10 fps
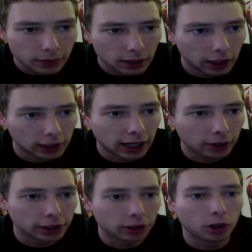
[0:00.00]

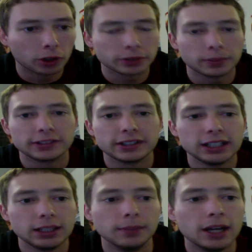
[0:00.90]
allowing your Ultimate
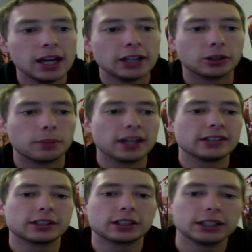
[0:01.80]
Team. So
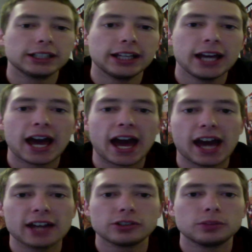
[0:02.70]
basically,
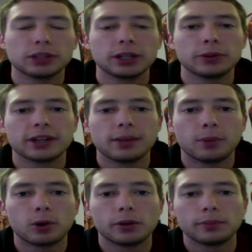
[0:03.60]
as you play with them
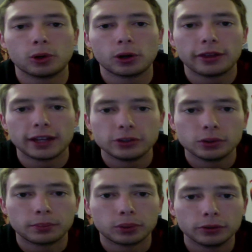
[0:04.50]
more and more, they do
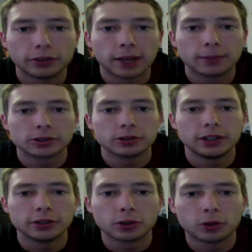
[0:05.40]
improve chemistry.
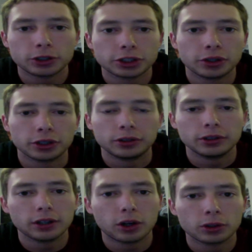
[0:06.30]
Those orange
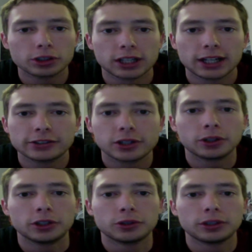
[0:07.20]
lines go to
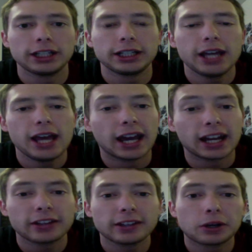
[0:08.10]
green, and
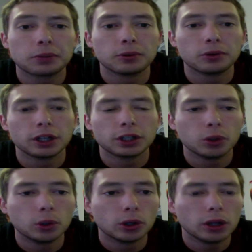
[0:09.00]
I think that would be really
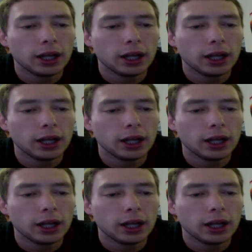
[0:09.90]
cool.